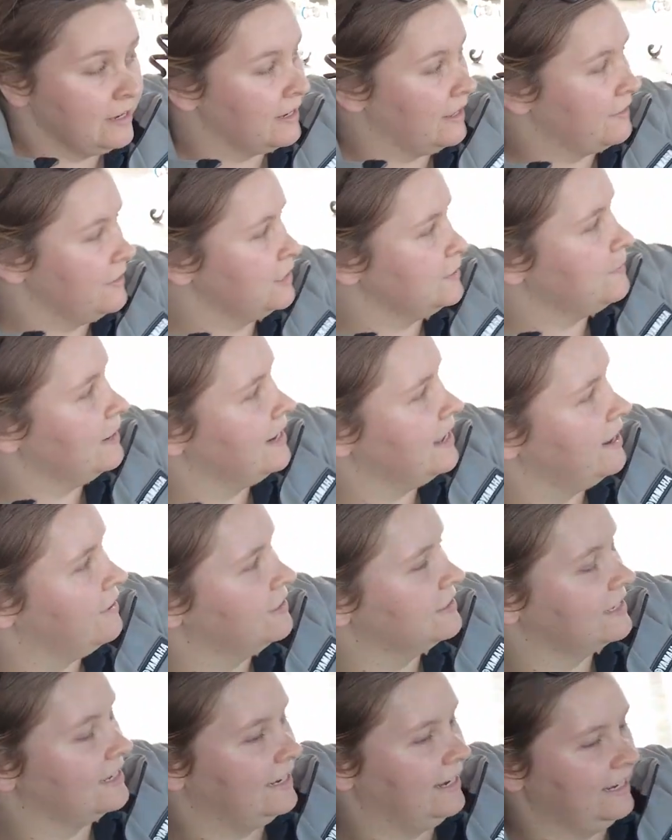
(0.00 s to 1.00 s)
Now this one here
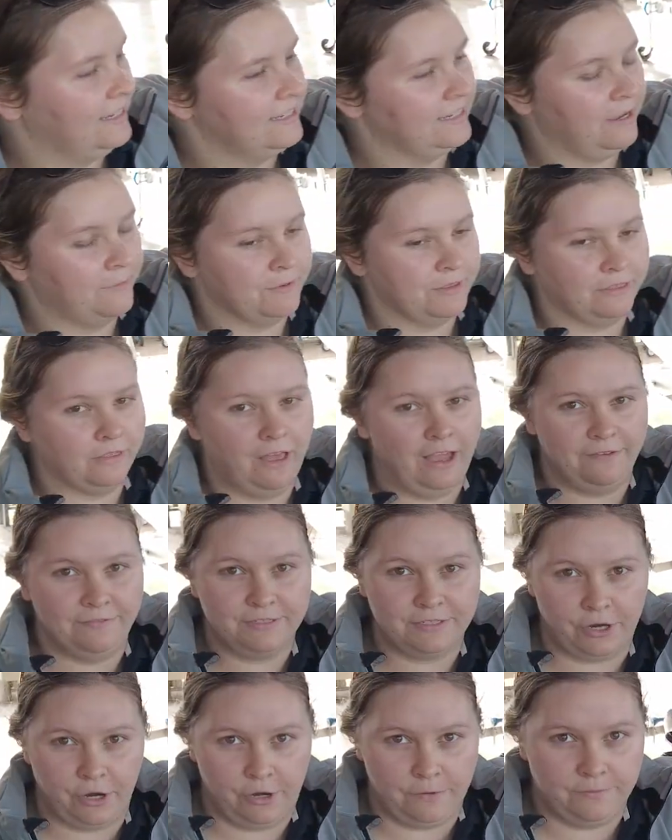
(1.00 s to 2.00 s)
is connected up with live
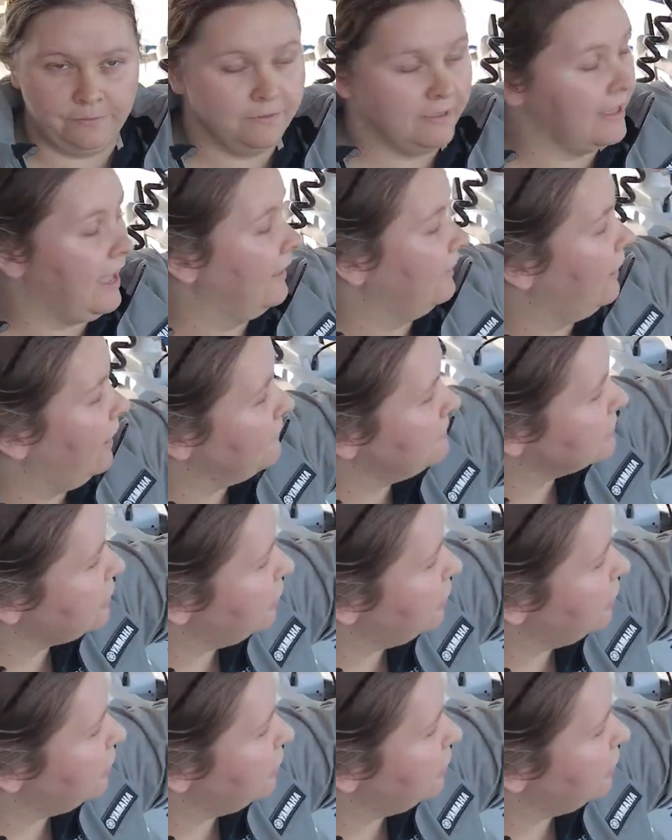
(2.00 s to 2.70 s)
scope. Our live